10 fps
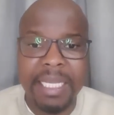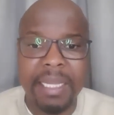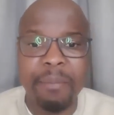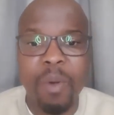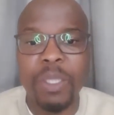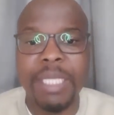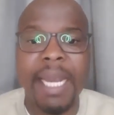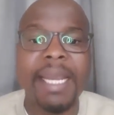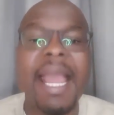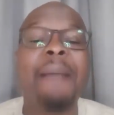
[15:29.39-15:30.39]
bond and
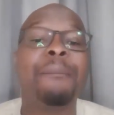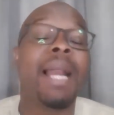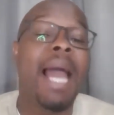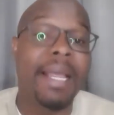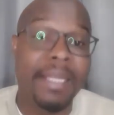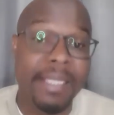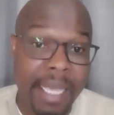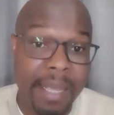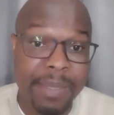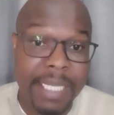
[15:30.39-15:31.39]
reapply the
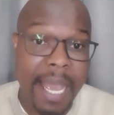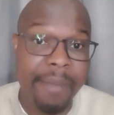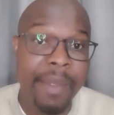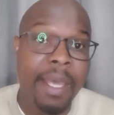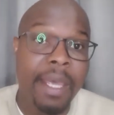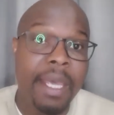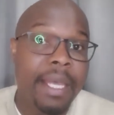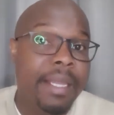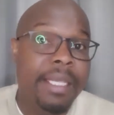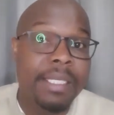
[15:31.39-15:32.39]
same time in
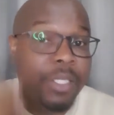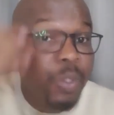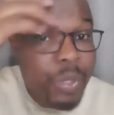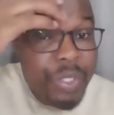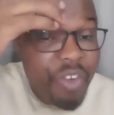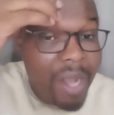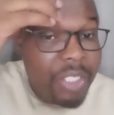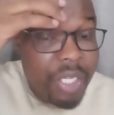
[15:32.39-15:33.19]
this new structure.